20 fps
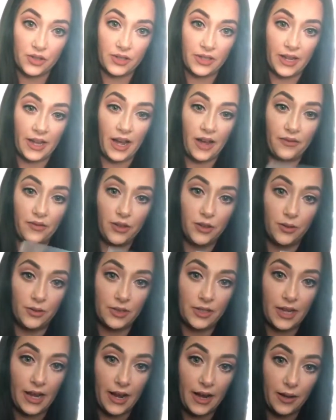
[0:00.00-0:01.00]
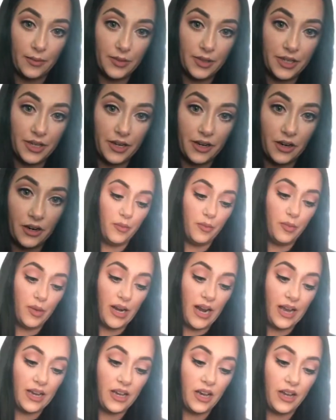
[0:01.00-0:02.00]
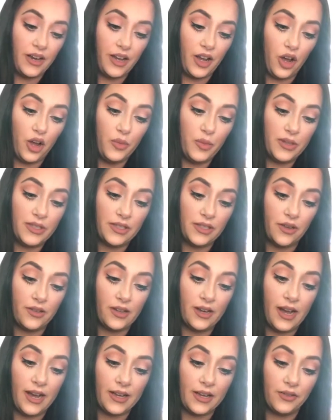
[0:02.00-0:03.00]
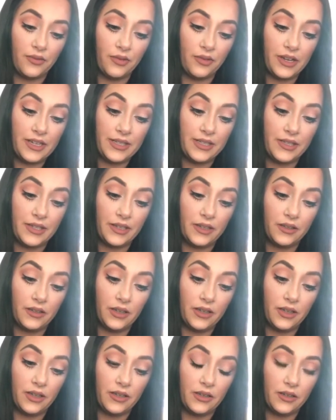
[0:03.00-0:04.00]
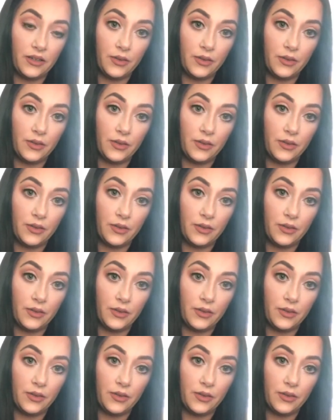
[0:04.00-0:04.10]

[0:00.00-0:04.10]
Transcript: They have little tabs here, but I cut it open so that I can reseal it